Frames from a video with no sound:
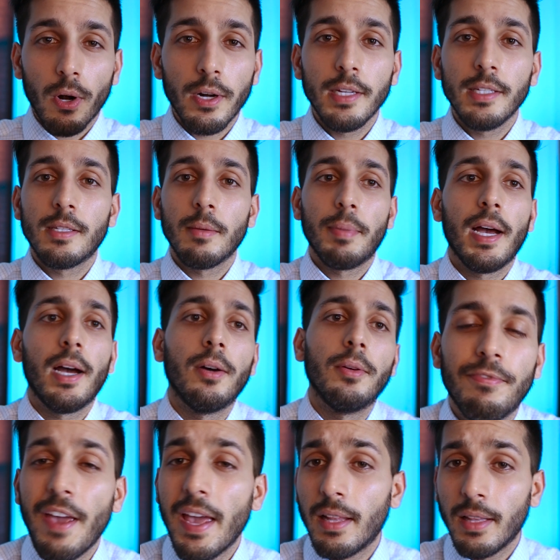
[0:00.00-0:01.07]
worries
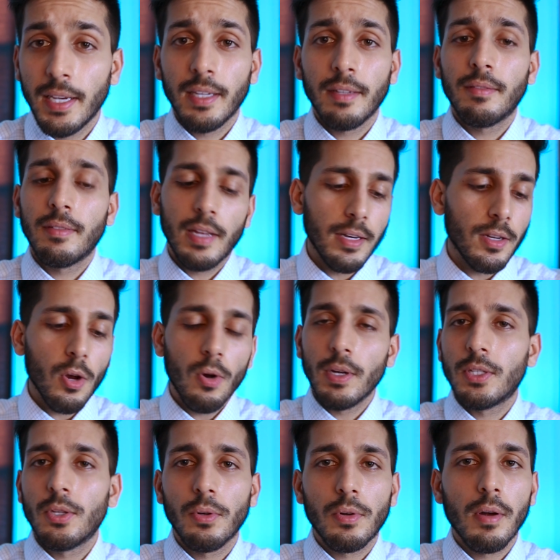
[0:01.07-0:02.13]
about failing and
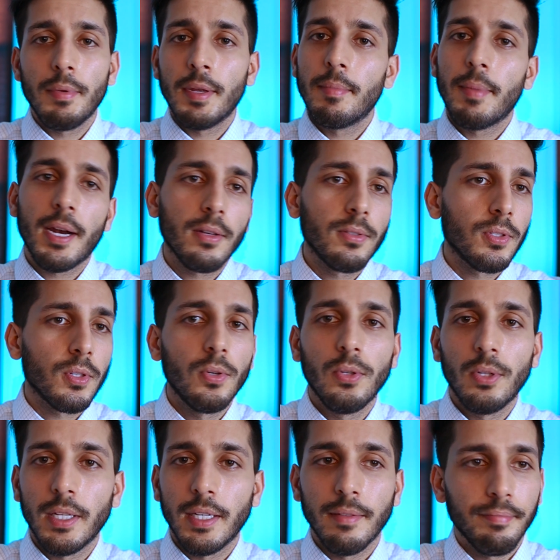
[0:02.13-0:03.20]
going to a Caribbean medical
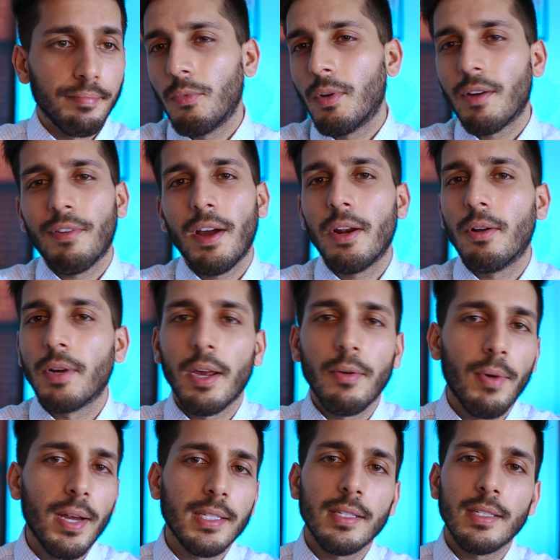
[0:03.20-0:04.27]
school and what if I don't
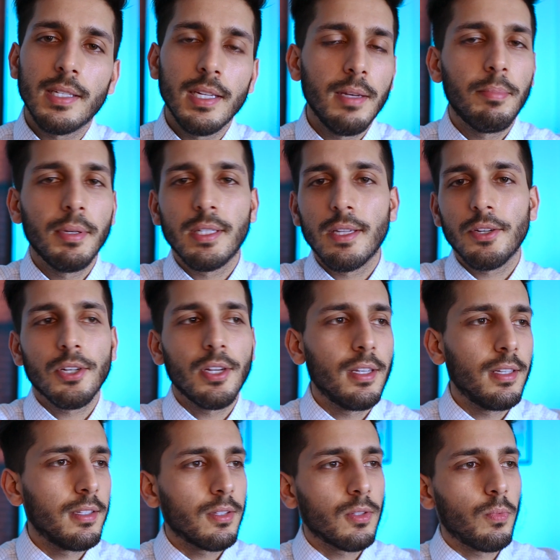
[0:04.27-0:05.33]
get residency
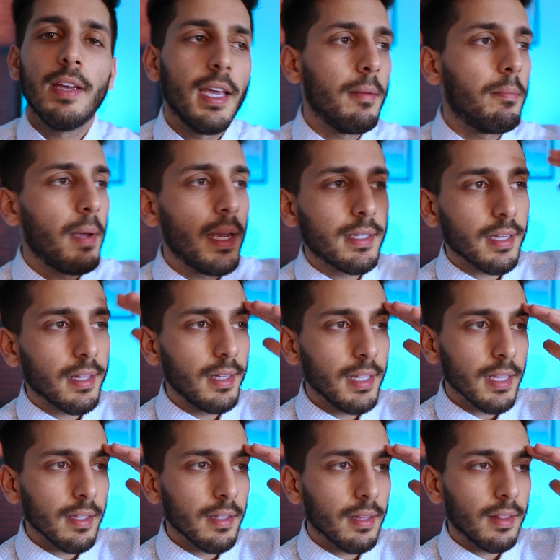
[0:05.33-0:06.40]
positions, it
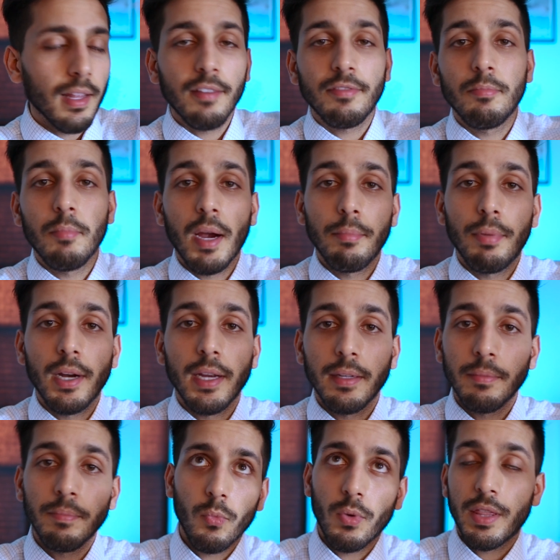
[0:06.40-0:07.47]
basically left my
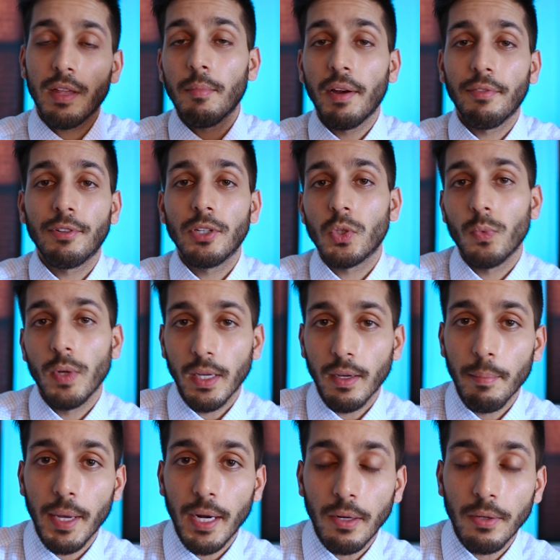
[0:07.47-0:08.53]
brain within my first week
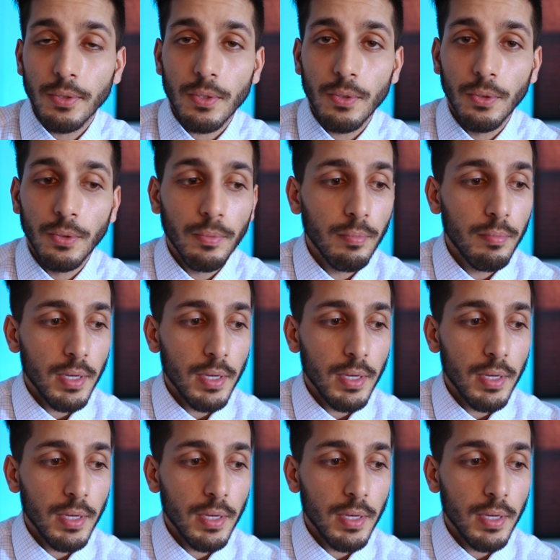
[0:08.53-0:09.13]
of medical school